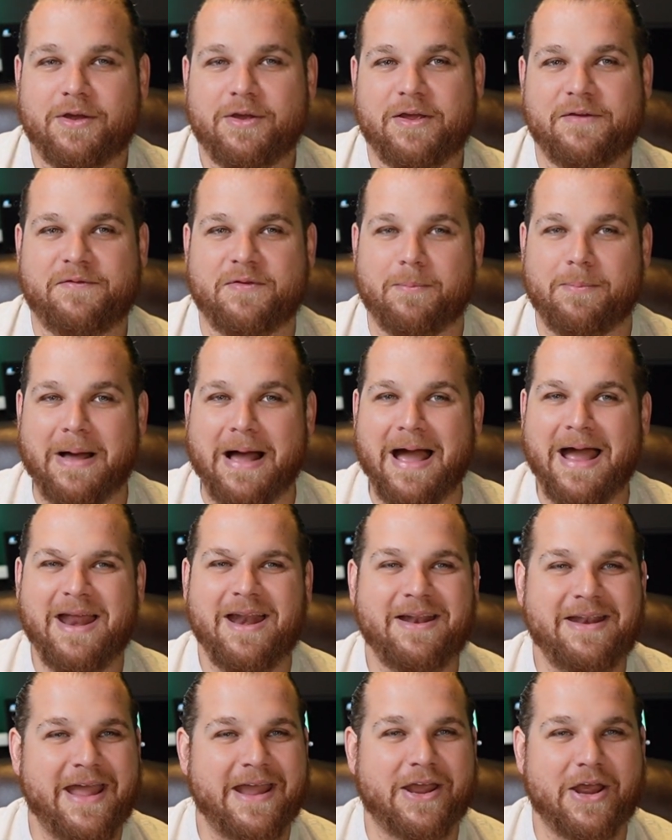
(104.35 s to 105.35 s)
If you're buying
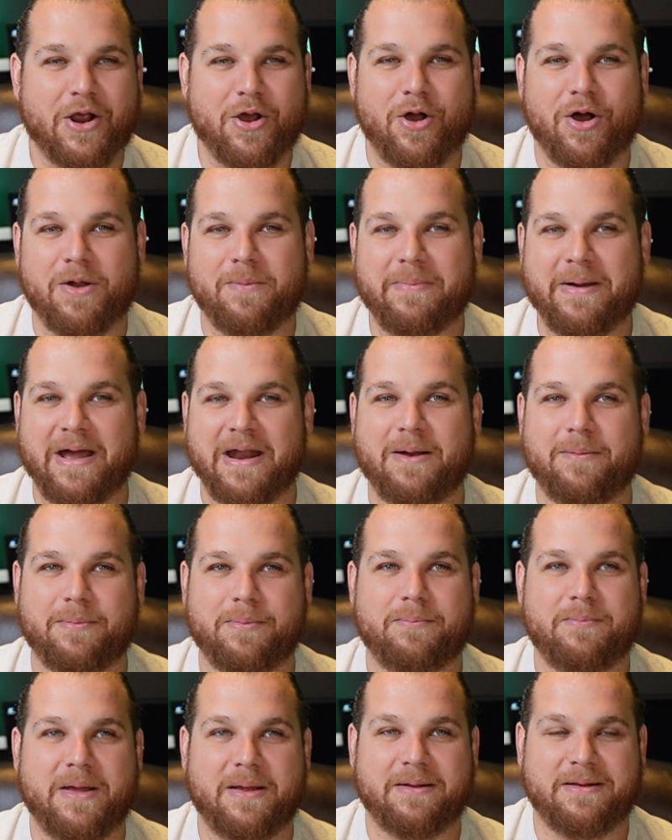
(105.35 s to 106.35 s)
a naked call and buying a
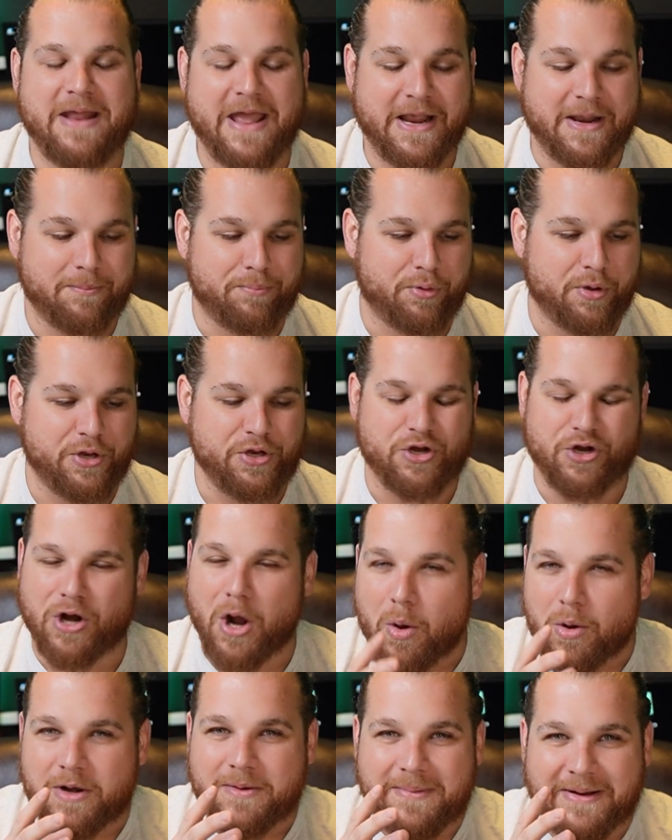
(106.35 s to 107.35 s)
naked put, you're
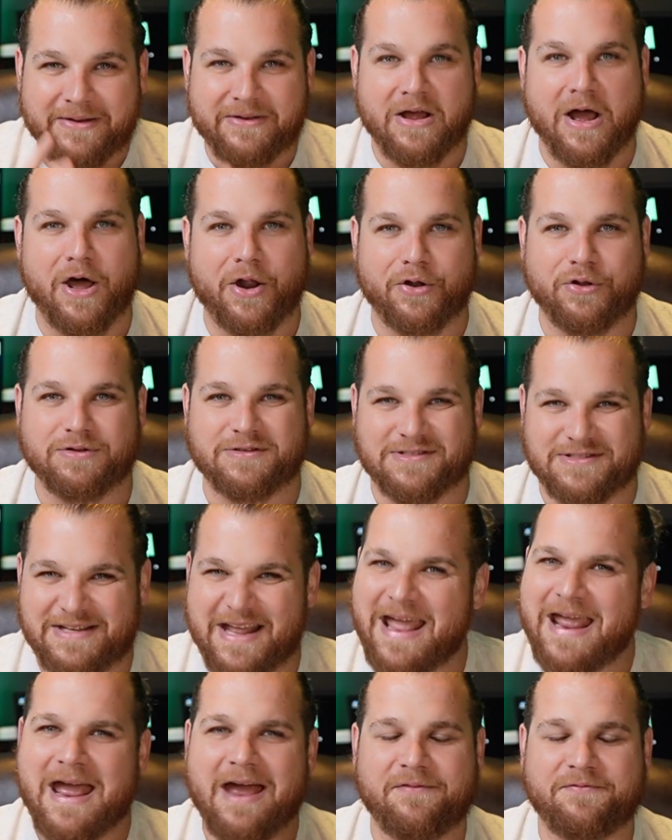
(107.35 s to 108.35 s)
going to McDonald's
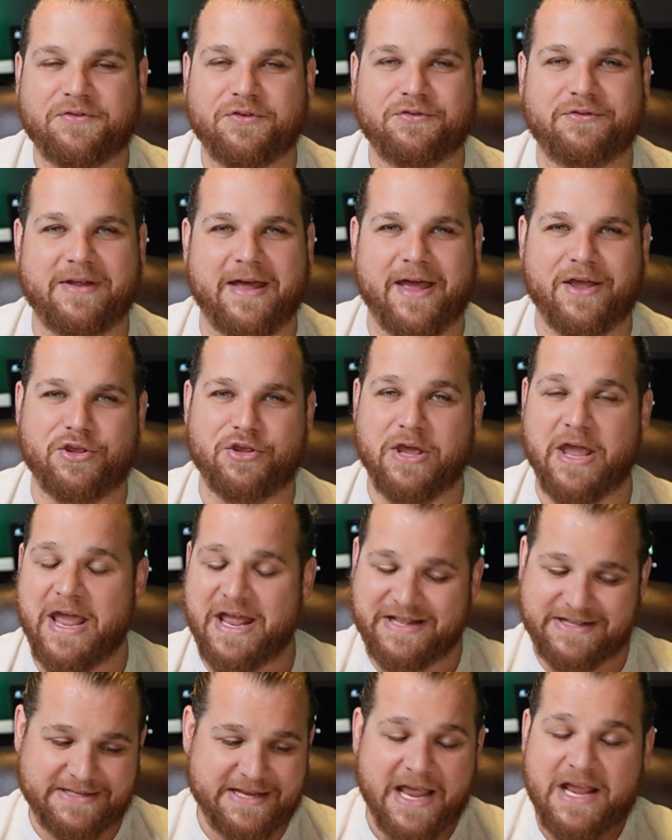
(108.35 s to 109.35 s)
day after day.
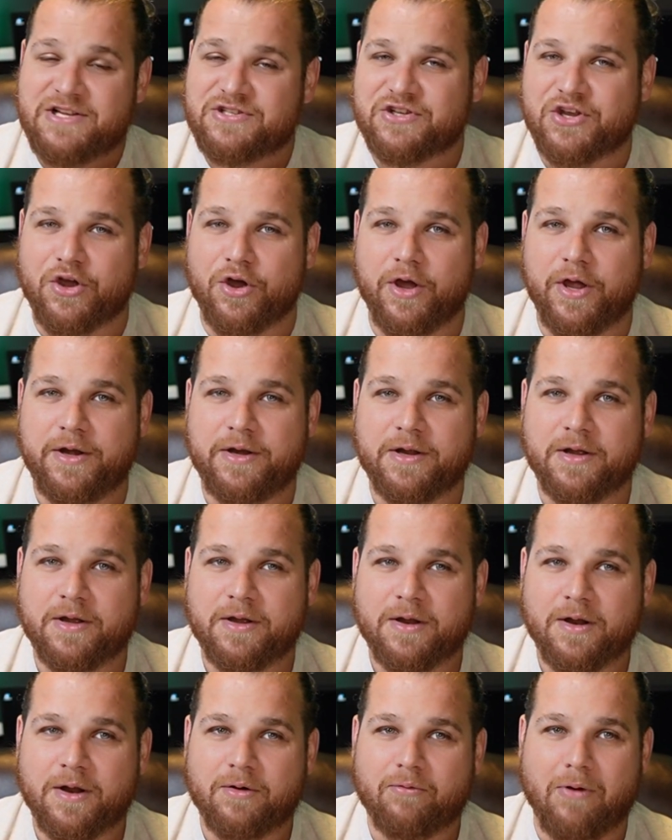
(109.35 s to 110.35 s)
It tastes good,
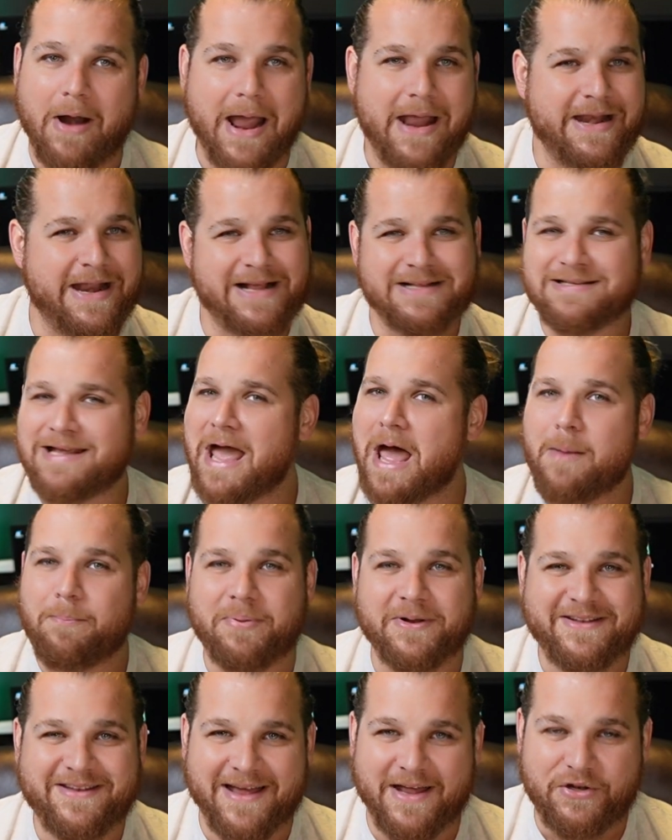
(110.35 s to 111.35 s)
right? It's got
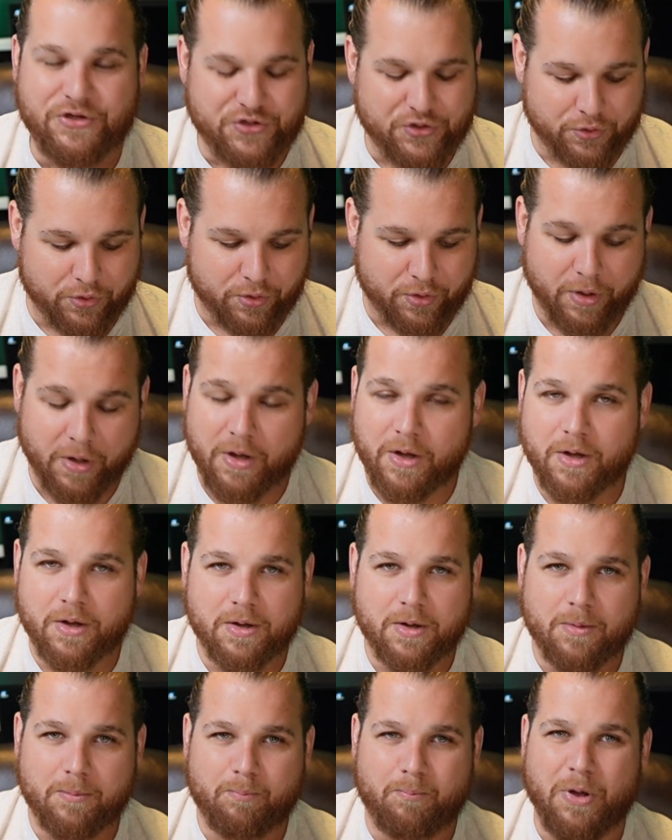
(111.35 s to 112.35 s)
potential,
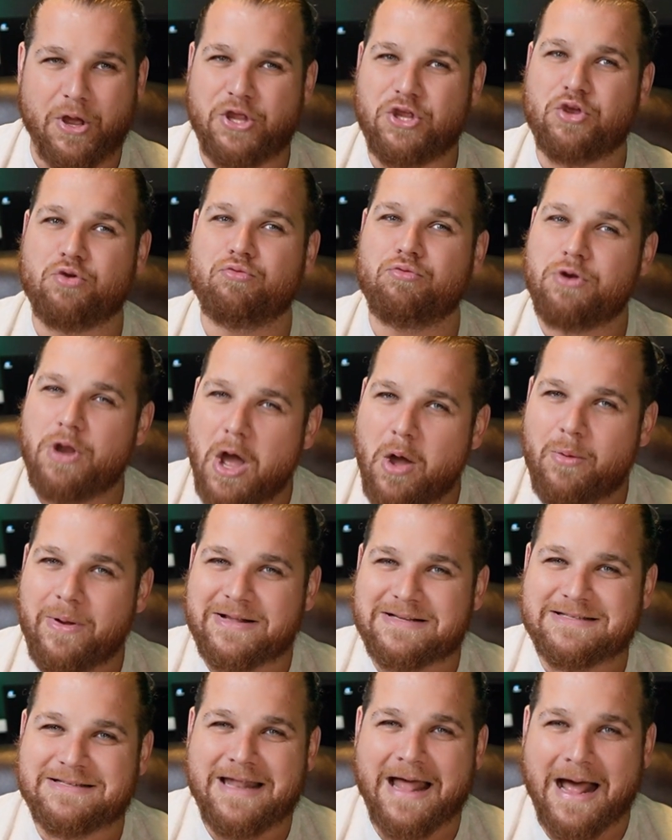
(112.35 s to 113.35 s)
but you know
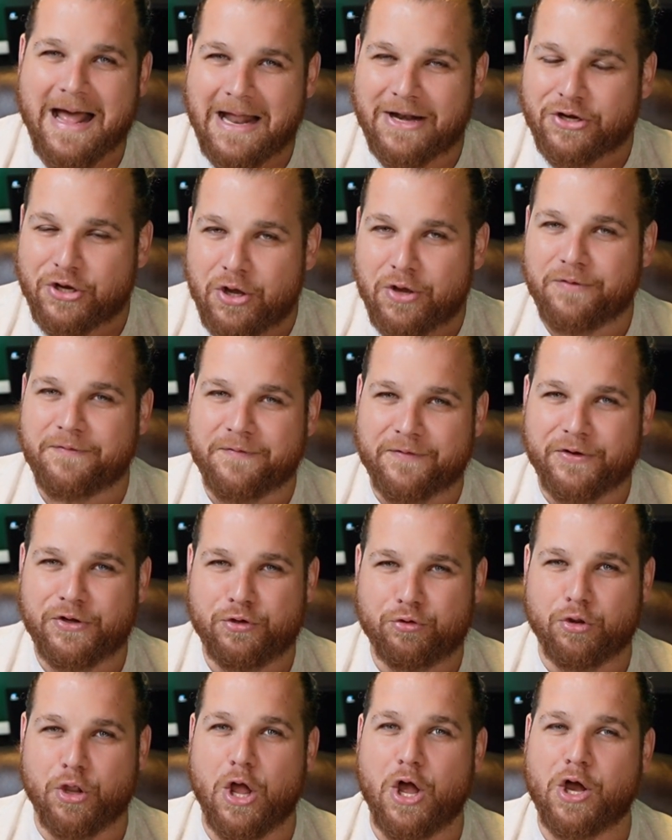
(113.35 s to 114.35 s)
it's not good for
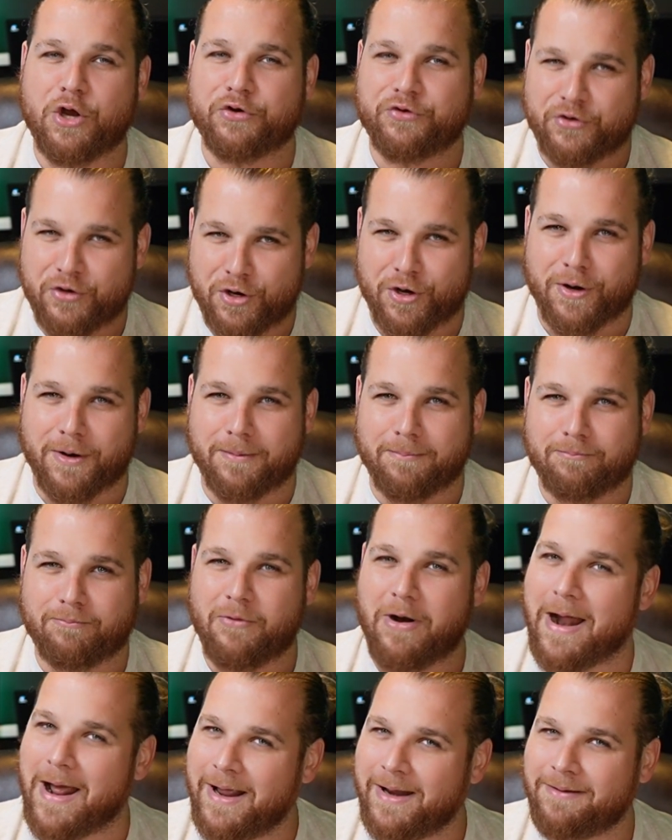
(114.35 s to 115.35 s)
you long term,
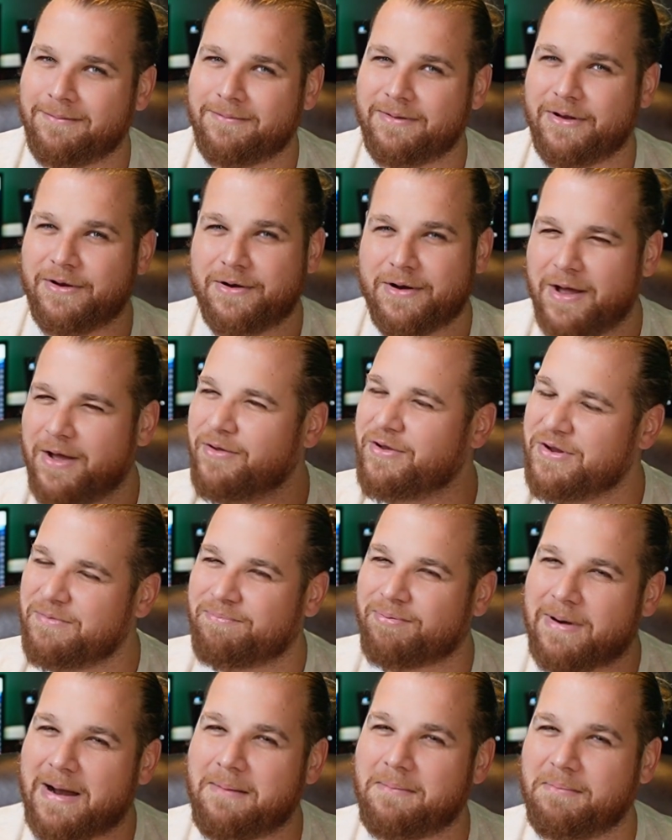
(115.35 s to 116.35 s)
right? You know you
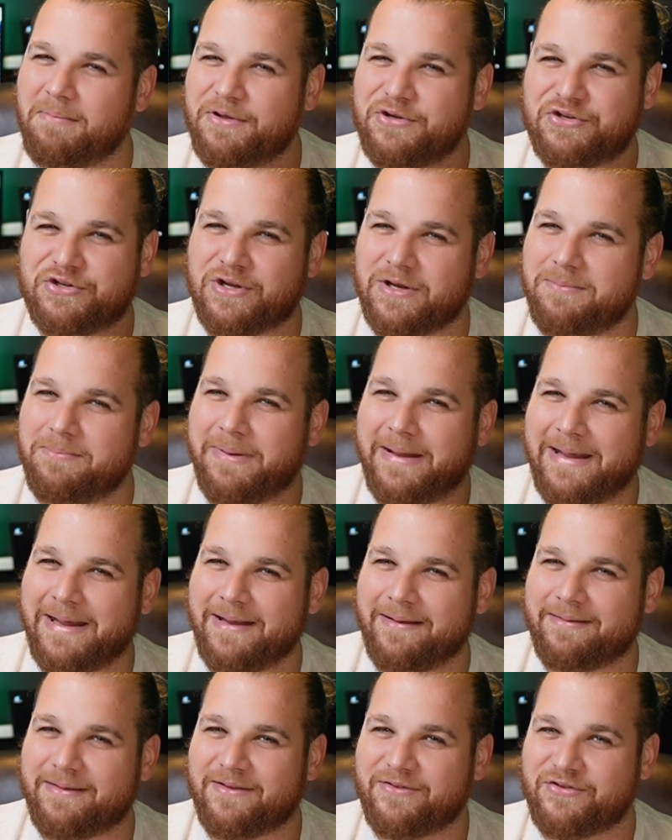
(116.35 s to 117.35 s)
probably shouldn't be
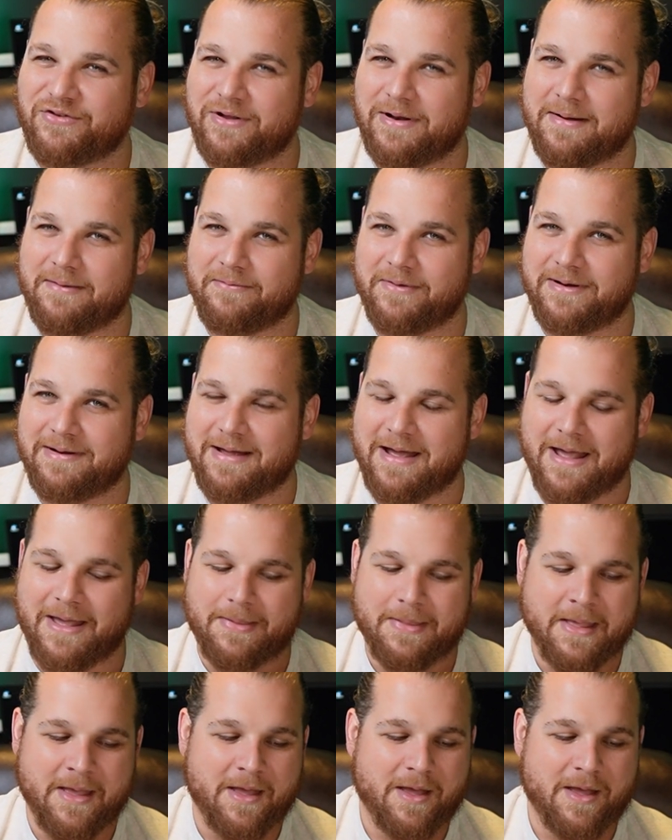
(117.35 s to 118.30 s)
eating this shit every day.